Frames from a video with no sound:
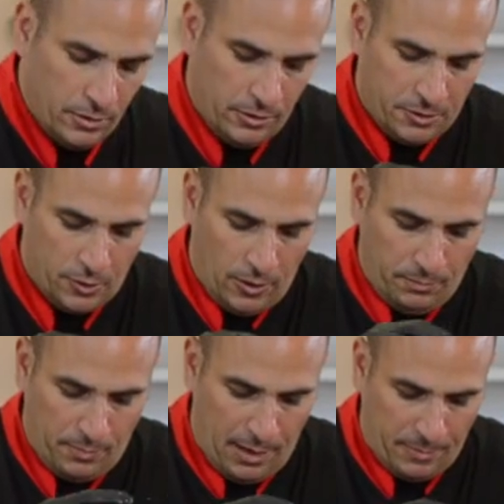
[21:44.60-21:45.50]
A little salt,
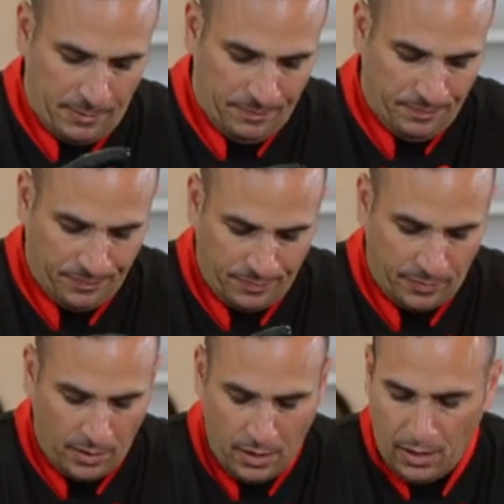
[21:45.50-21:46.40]
pepper.
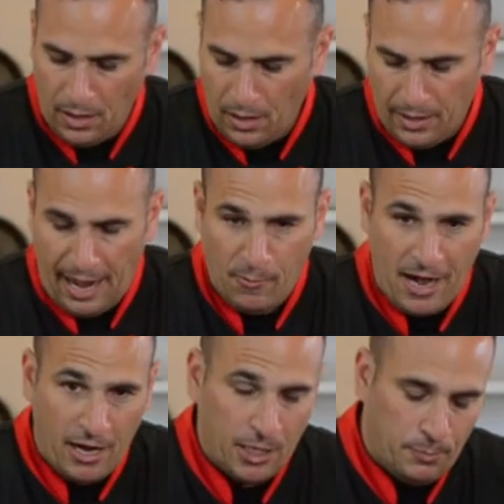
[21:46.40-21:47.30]
Now we're
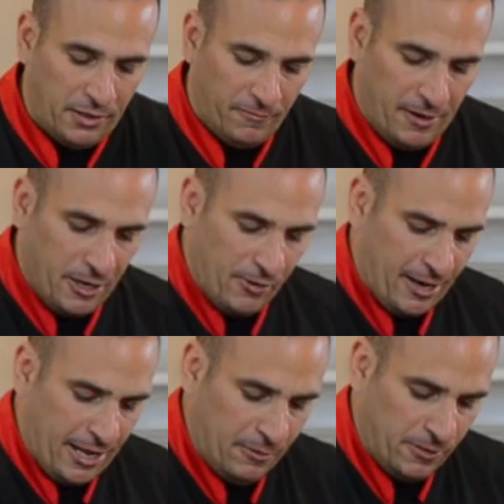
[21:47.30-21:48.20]
not gonna put the
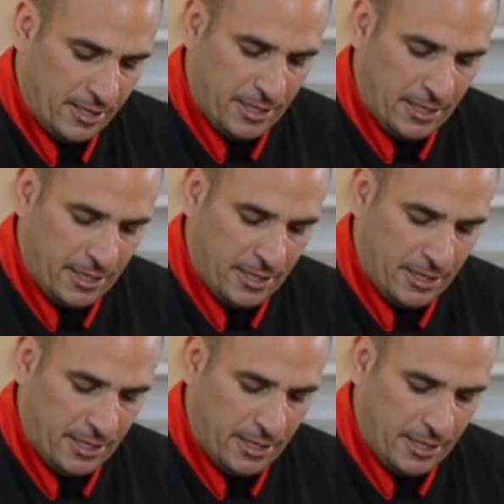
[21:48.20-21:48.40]
vinaigrette into